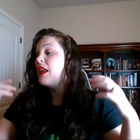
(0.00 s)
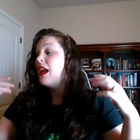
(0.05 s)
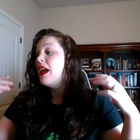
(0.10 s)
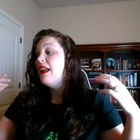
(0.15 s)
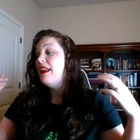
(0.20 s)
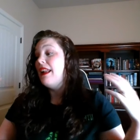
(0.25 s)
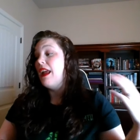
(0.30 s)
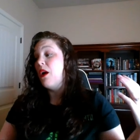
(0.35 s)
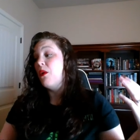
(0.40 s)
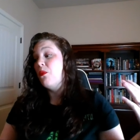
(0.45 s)

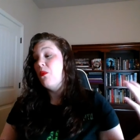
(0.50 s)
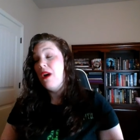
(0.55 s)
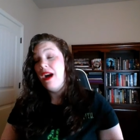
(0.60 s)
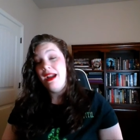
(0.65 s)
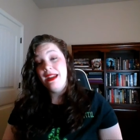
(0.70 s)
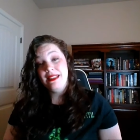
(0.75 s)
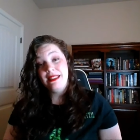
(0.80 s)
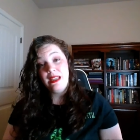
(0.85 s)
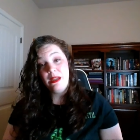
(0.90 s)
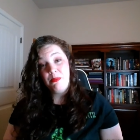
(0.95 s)
Now, why
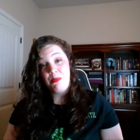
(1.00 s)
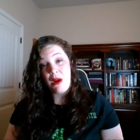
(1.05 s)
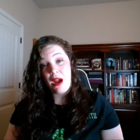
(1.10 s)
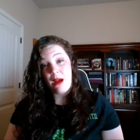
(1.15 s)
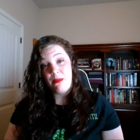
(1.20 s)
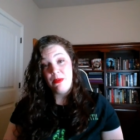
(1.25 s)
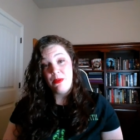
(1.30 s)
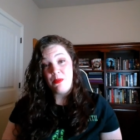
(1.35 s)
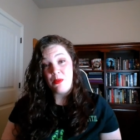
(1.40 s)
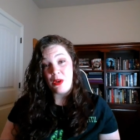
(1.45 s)
is it a
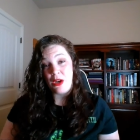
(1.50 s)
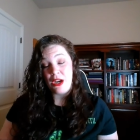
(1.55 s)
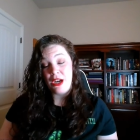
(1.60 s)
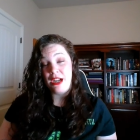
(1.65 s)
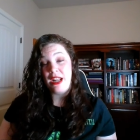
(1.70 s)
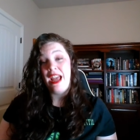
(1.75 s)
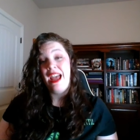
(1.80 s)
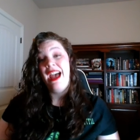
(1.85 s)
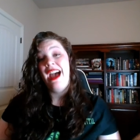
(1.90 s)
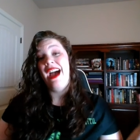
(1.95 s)
problem word?
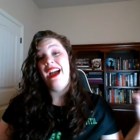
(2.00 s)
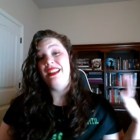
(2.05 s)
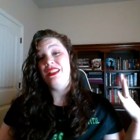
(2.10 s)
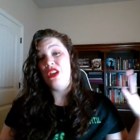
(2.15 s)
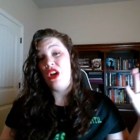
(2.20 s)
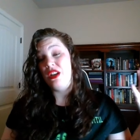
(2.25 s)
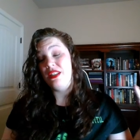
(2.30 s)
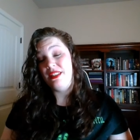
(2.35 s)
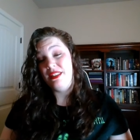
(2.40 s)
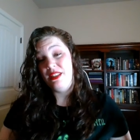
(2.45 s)
I
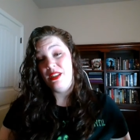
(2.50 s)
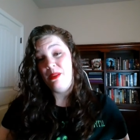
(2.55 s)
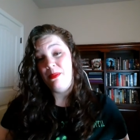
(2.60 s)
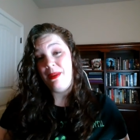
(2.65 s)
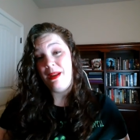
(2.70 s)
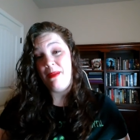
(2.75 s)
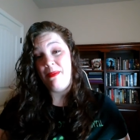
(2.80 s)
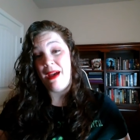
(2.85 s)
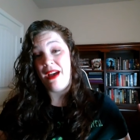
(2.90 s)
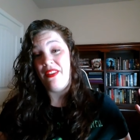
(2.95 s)
talked a little bit
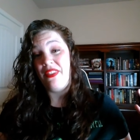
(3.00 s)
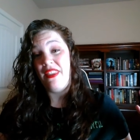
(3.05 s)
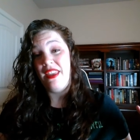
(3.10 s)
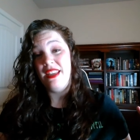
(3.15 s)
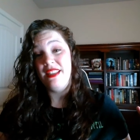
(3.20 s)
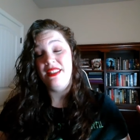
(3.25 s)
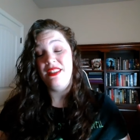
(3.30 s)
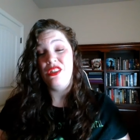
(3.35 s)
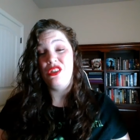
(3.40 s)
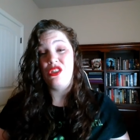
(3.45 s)
about
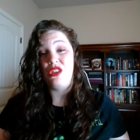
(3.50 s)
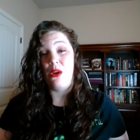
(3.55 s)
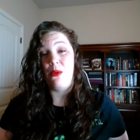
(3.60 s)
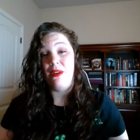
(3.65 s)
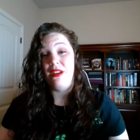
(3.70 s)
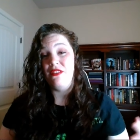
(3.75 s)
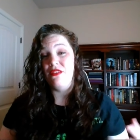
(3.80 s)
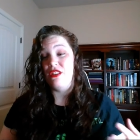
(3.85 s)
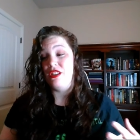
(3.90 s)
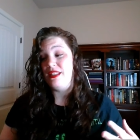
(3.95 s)
this,
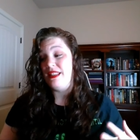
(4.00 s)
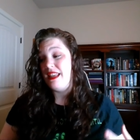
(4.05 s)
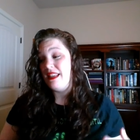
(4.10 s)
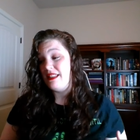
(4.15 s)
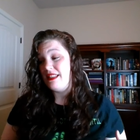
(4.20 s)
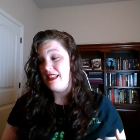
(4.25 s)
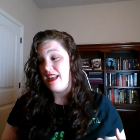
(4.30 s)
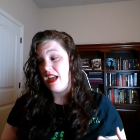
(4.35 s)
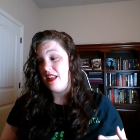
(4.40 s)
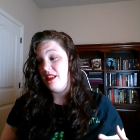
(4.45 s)
showing versus
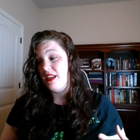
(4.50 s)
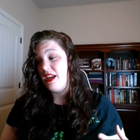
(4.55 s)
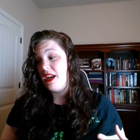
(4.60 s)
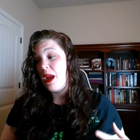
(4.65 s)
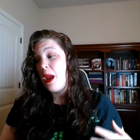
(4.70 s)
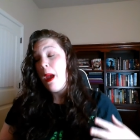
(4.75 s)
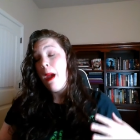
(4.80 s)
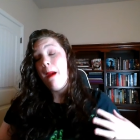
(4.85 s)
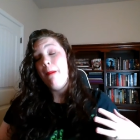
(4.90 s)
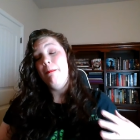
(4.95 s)
telling.
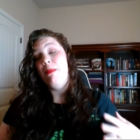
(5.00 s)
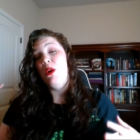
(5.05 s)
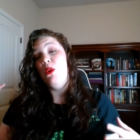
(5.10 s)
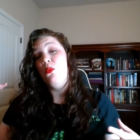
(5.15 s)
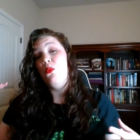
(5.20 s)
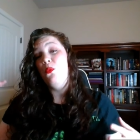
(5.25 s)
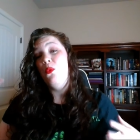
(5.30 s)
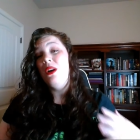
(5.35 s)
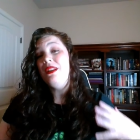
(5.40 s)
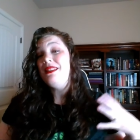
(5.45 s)
But
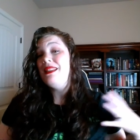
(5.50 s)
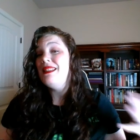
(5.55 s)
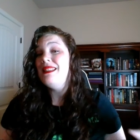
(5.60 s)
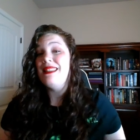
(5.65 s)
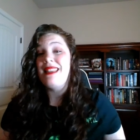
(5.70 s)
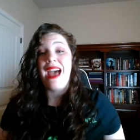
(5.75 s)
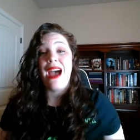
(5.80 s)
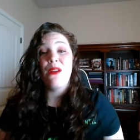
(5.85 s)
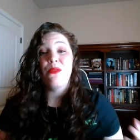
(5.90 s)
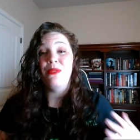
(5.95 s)
what does
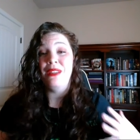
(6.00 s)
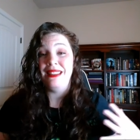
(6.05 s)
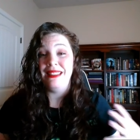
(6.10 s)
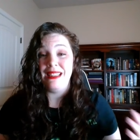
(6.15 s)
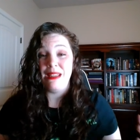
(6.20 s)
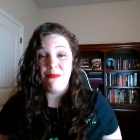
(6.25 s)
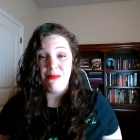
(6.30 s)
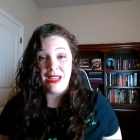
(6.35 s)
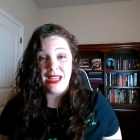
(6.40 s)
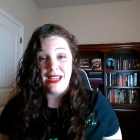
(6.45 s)
that really
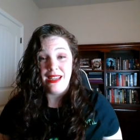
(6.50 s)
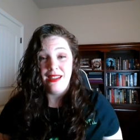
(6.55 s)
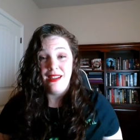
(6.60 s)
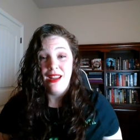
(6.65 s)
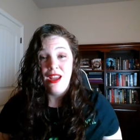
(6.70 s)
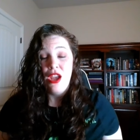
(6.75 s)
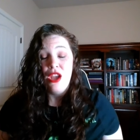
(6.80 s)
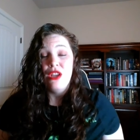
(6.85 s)
mean?